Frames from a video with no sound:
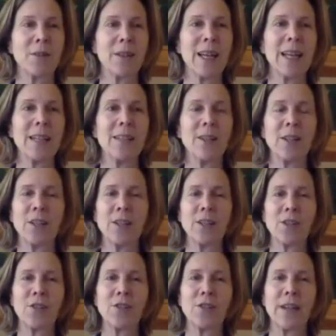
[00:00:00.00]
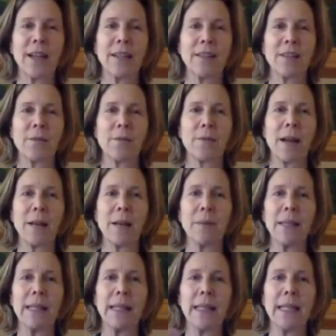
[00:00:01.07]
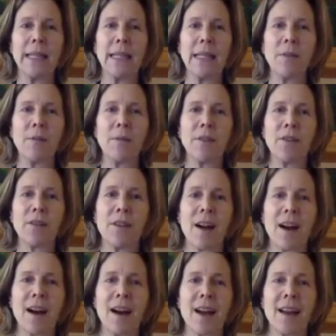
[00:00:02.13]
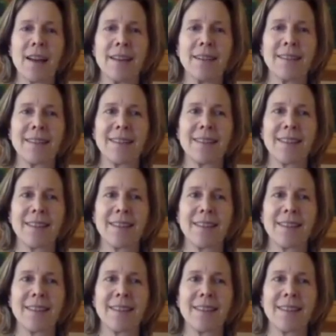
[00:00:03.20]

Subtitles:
Again, you're going to turn your head to the right, but lead with your eyes.